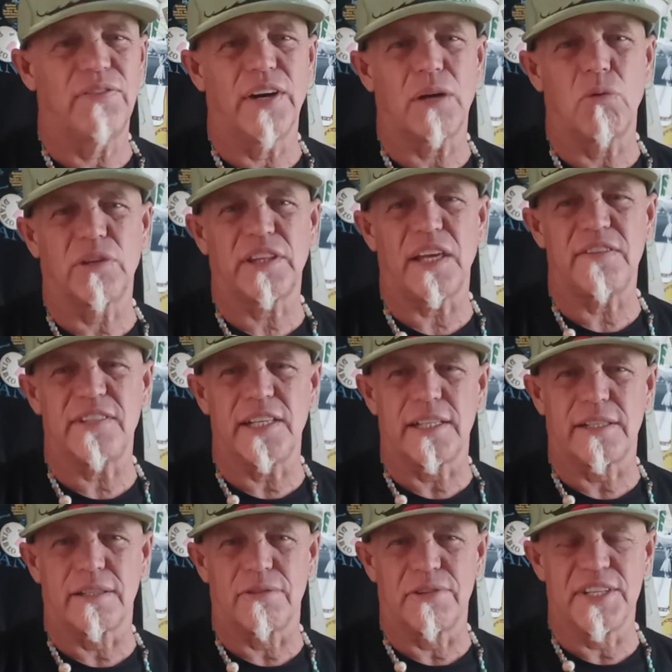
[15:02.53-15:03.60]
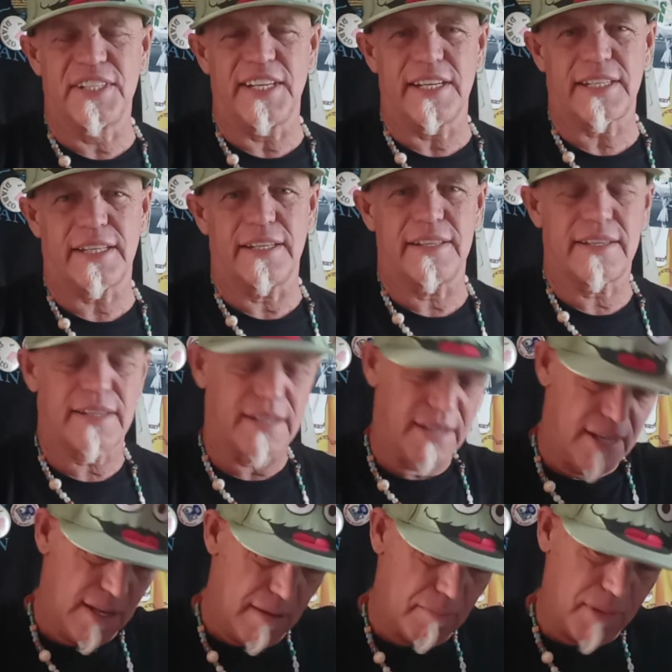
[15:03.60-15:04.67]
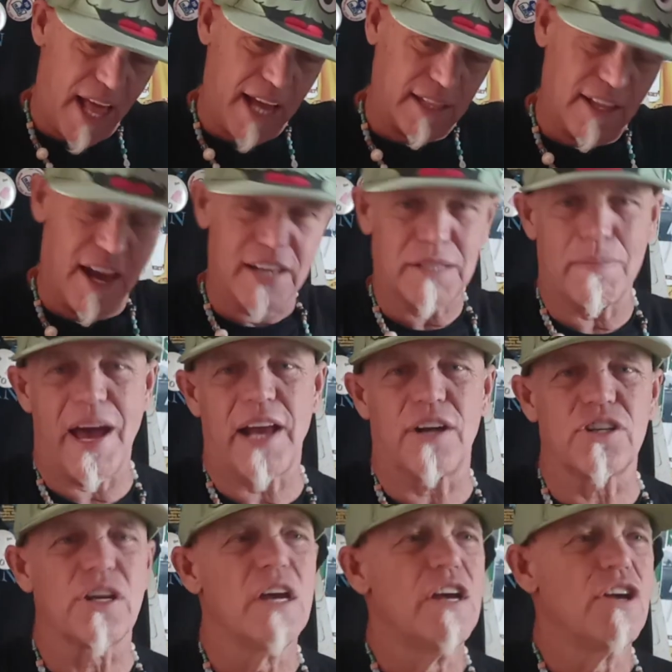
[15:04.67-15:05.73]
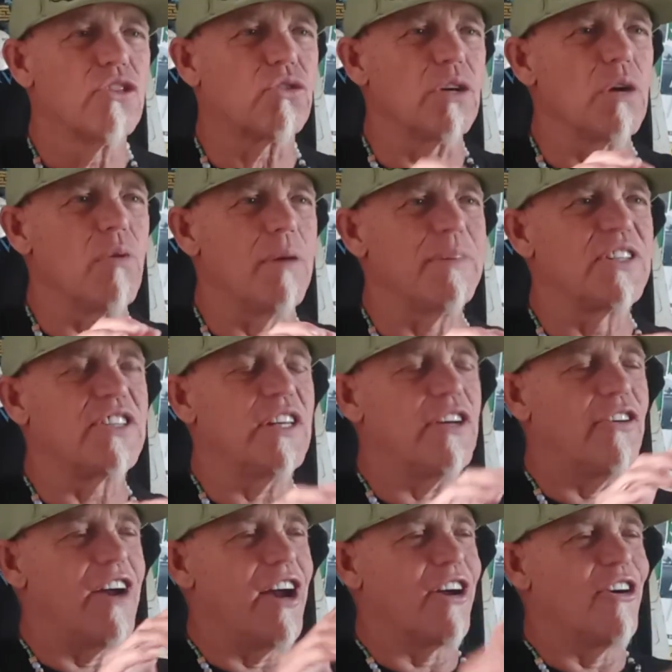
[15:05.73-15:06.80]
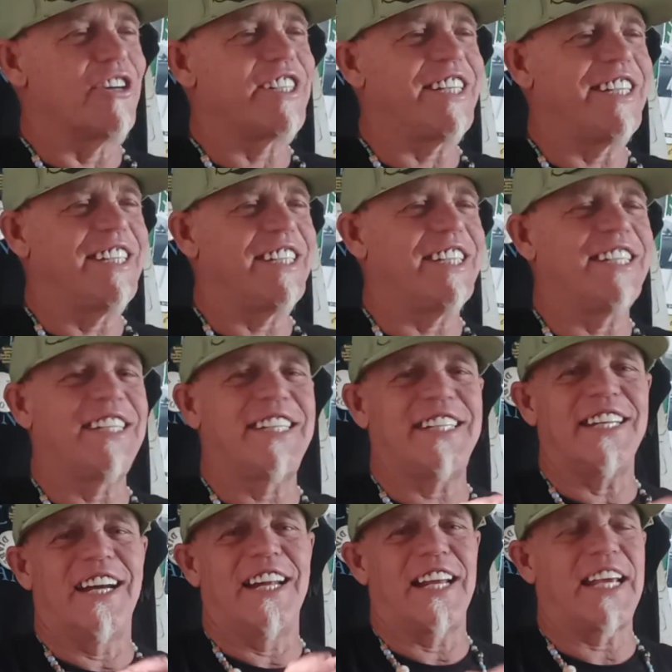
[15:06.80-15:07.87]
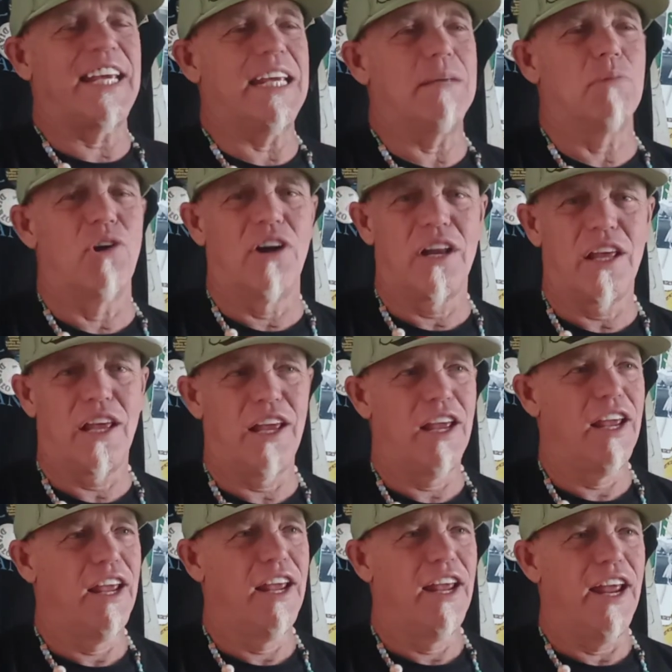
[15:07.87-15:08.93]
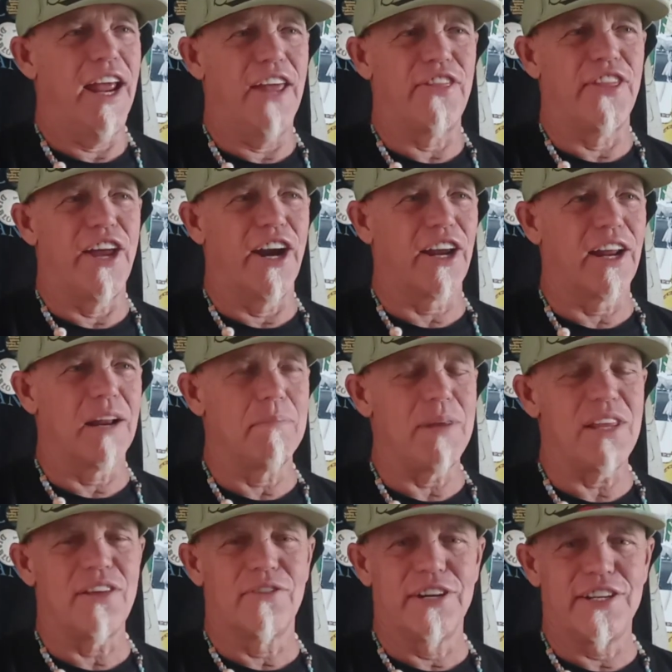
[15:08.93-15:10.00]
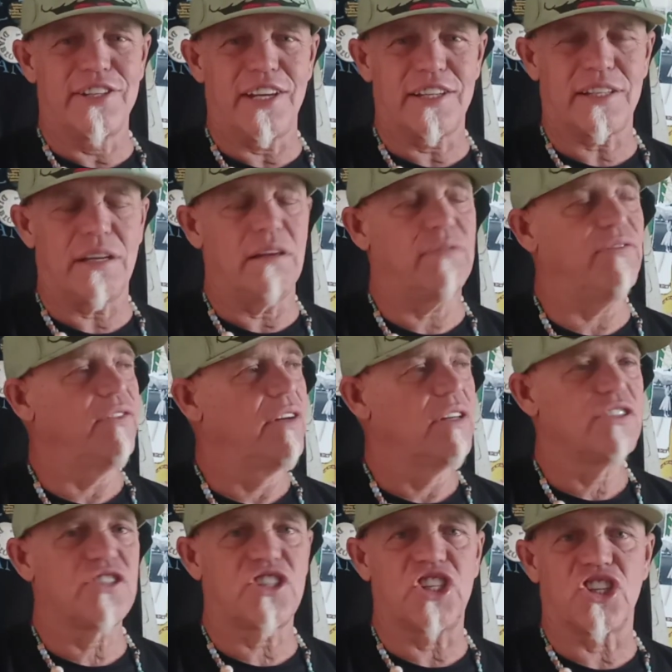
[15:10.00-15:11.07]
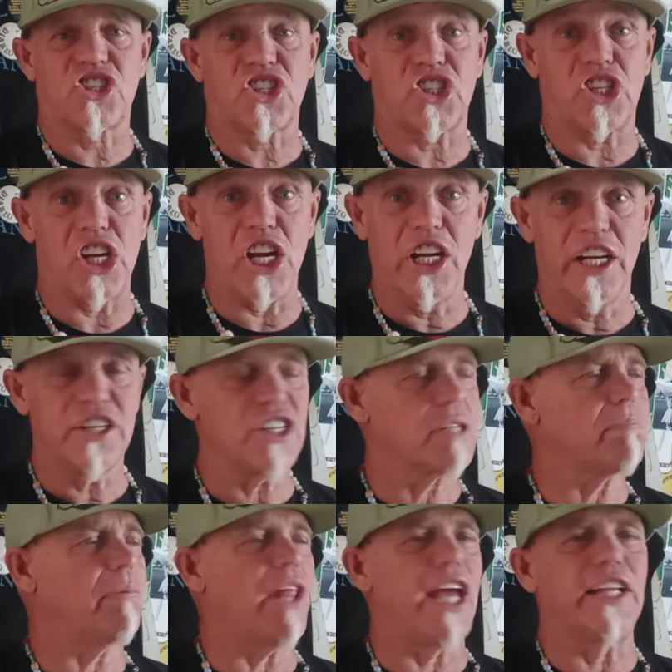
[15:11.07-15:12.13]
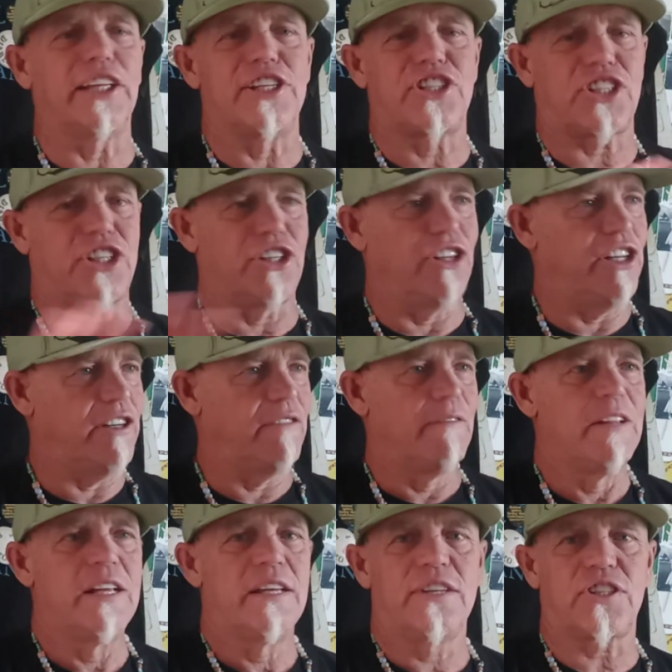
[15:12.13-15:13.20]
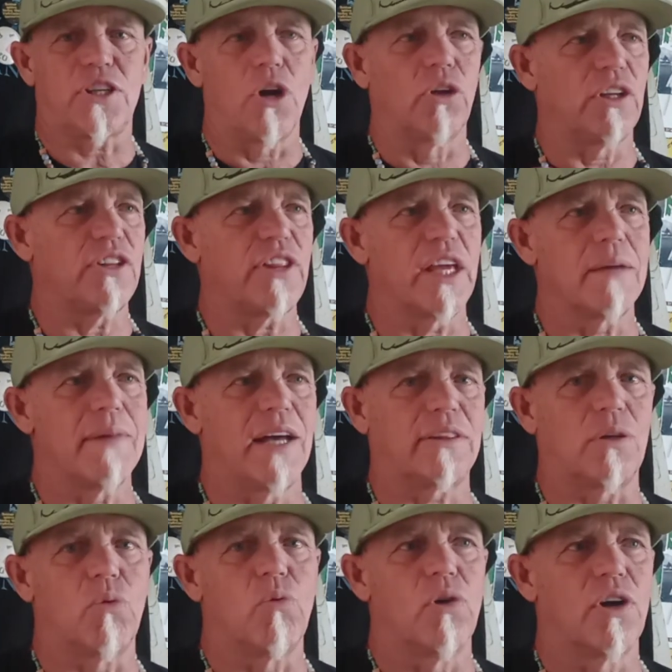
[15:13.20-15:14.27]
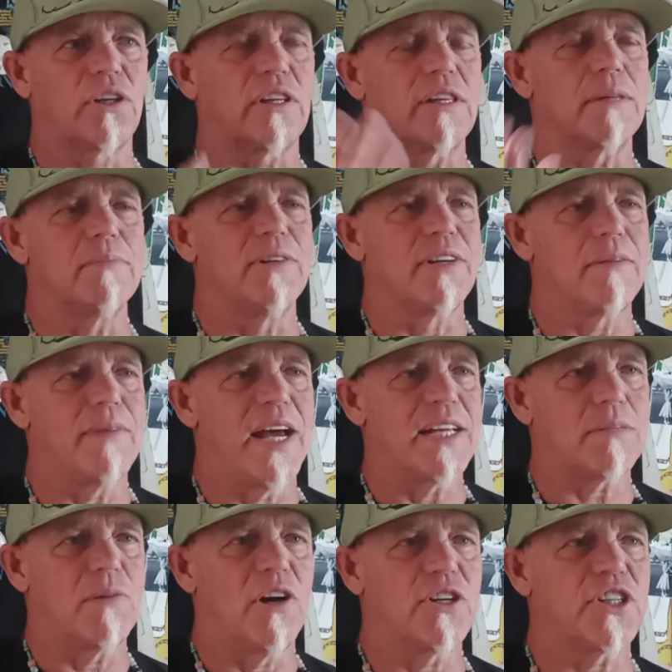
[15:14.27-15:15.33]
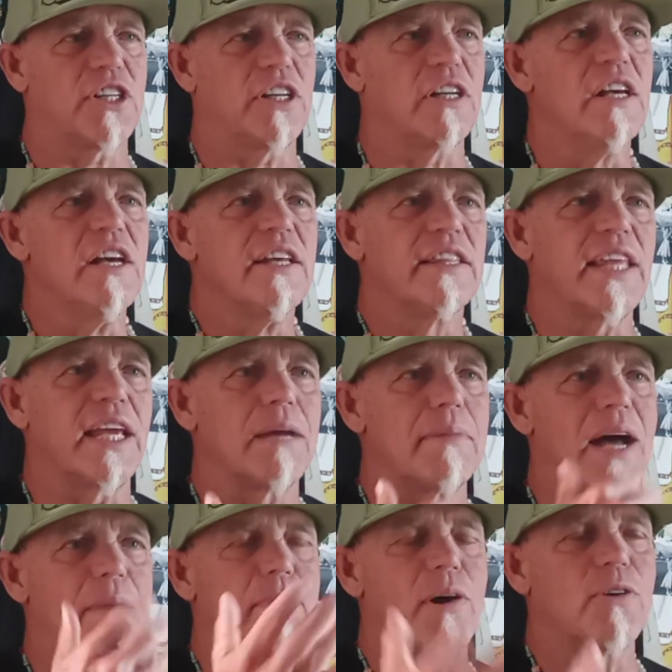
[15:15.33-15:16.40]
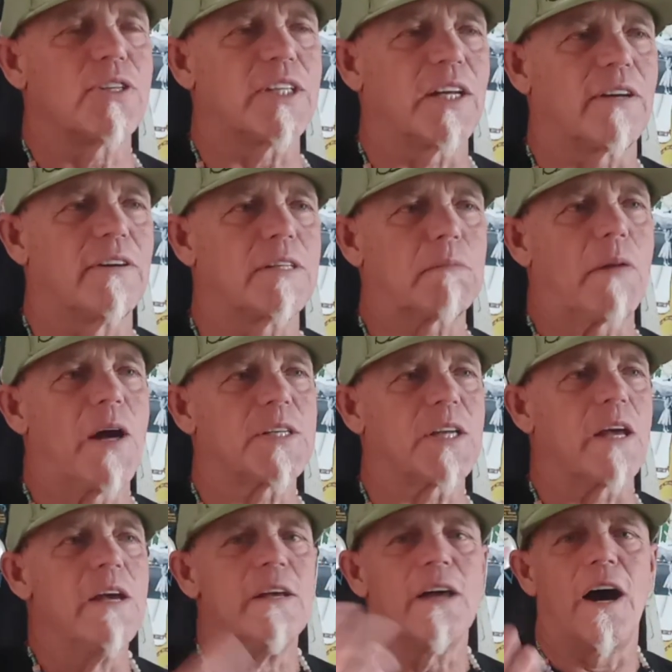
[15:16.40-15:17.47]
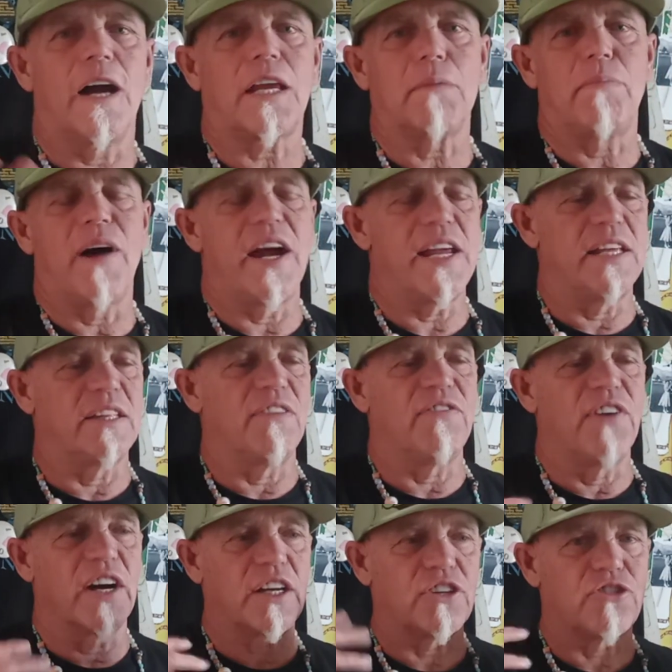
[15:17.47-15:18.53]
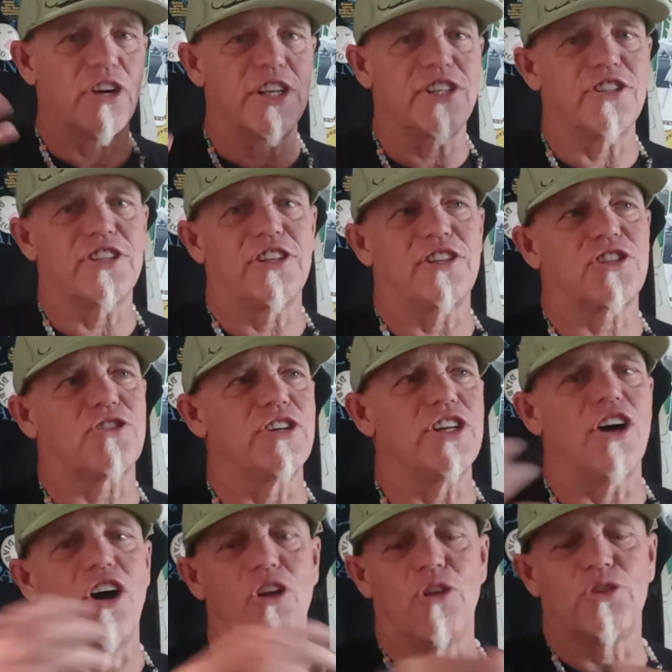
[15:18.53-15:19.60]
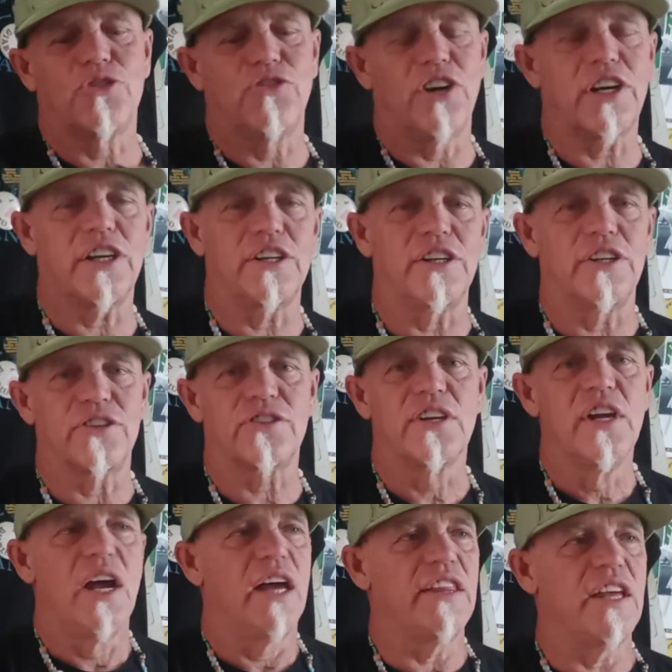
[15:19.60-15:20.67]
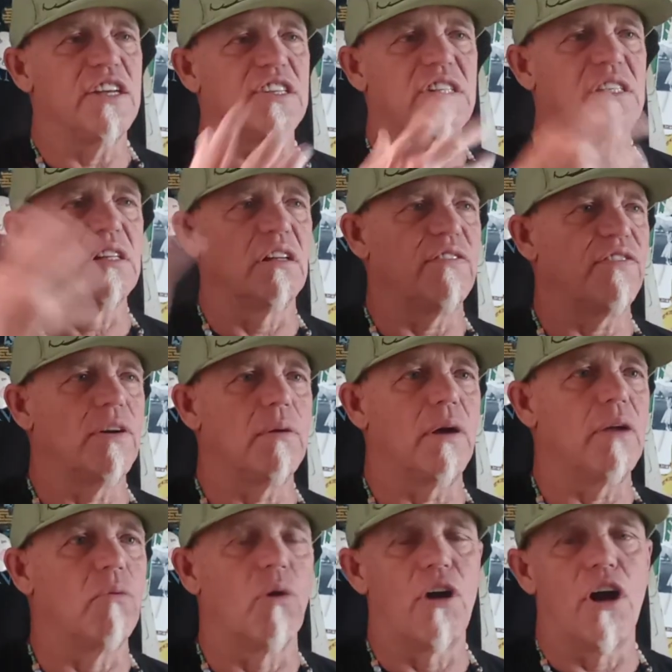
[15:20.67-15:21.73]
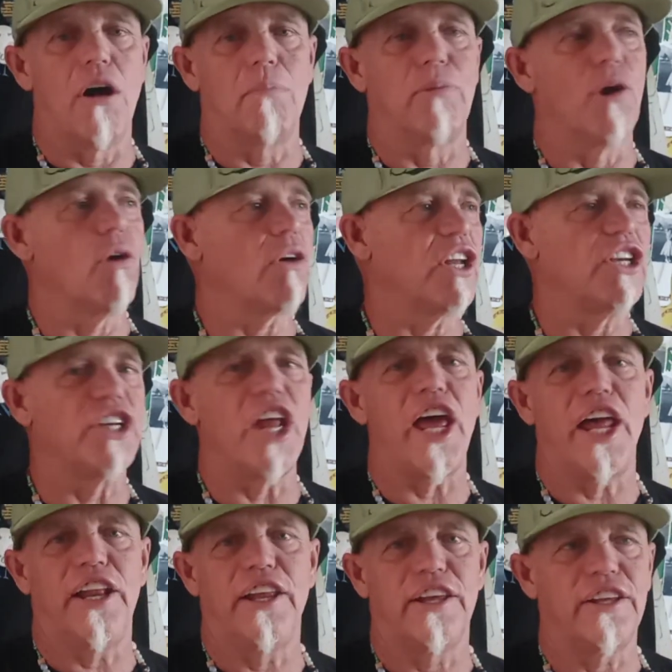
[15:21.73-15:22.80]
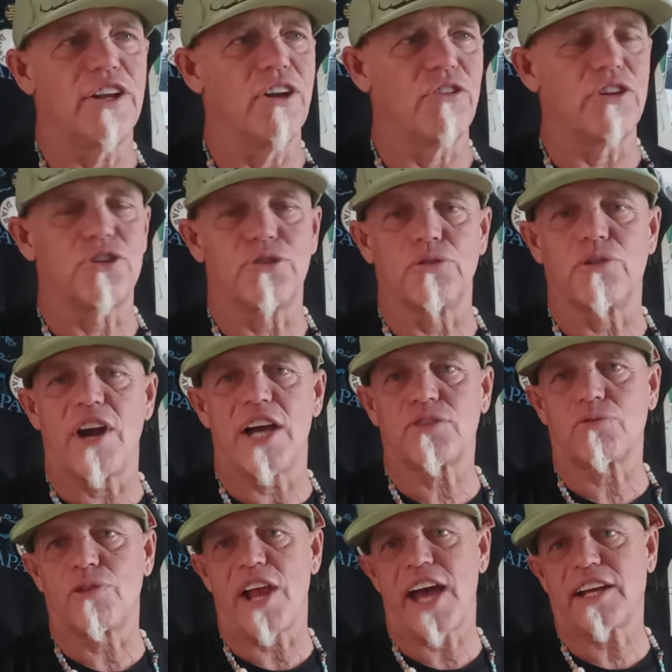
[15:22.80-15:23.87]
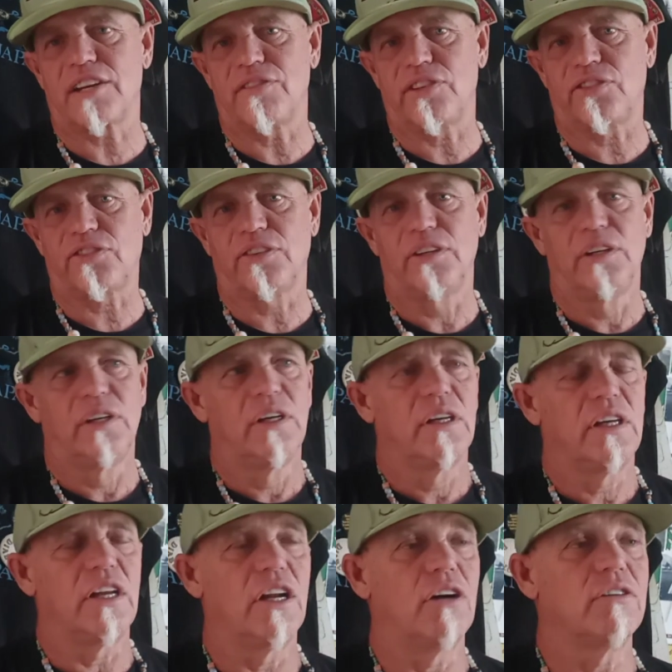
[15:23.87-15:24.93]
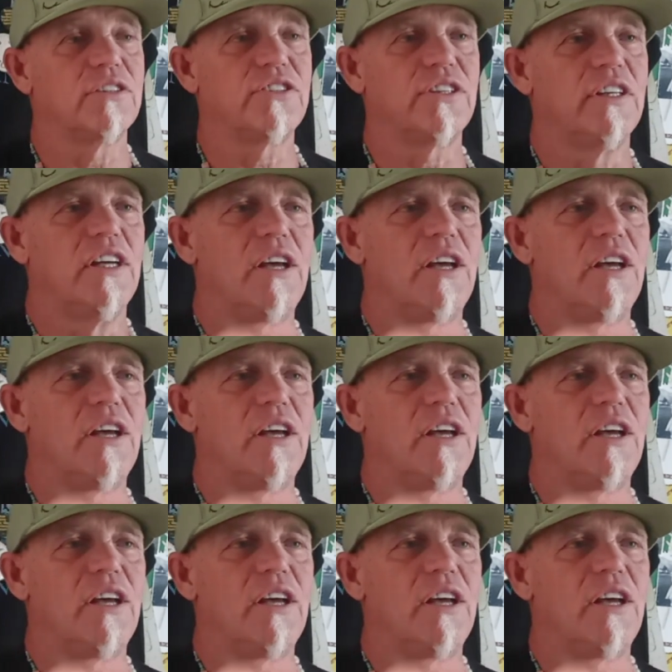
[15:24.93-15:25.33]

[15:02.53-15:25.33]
the fuck what they did to the resistance. Black Lives Matters, three women sitting around go on a keyboard, and they're going to be the resistance. Just steal it, just blatantly steal it. Stole it. Think about the work that the Million Mass March done. Think about Post Ignorance Project, Occupy in the fucking trenches, in the street, all those fucking years. And they just steal it from them. And we're all broken dead, you know, the true grassroots activists. You know,